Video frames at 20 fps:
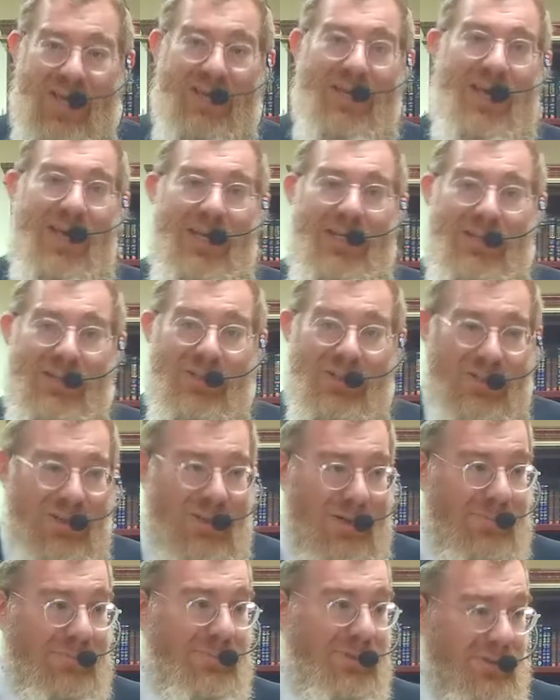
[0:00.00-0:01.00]
a
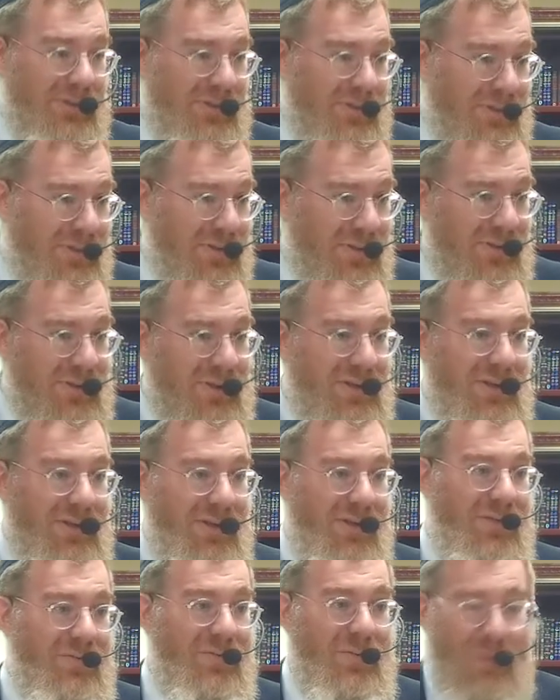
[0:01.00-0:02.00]
nechama
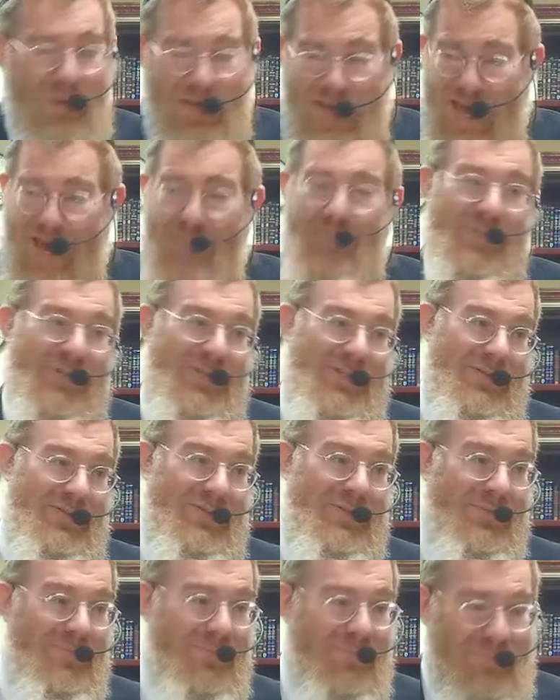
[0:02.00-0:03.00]
for what happened here
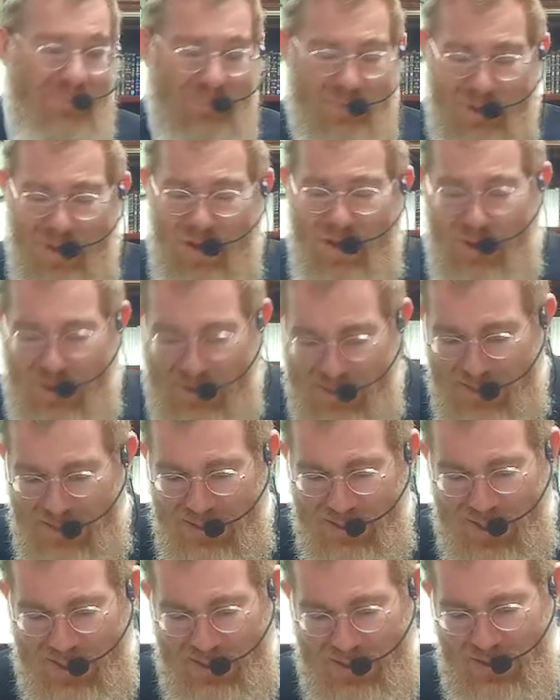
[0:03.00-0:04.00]

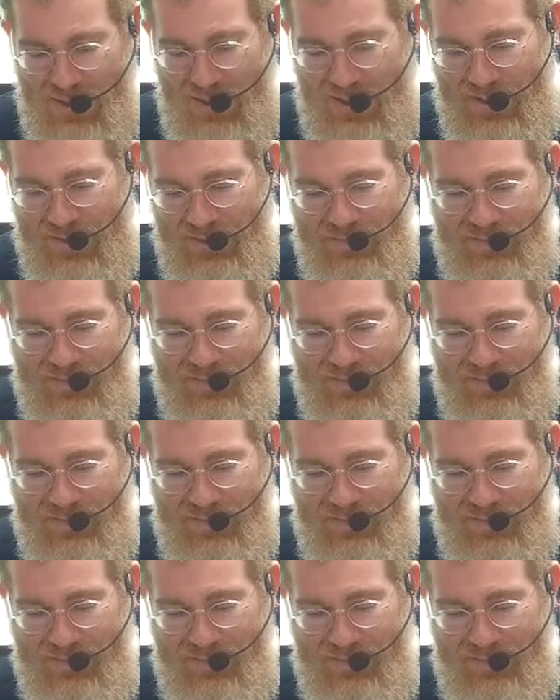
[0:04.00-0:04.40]
until I die.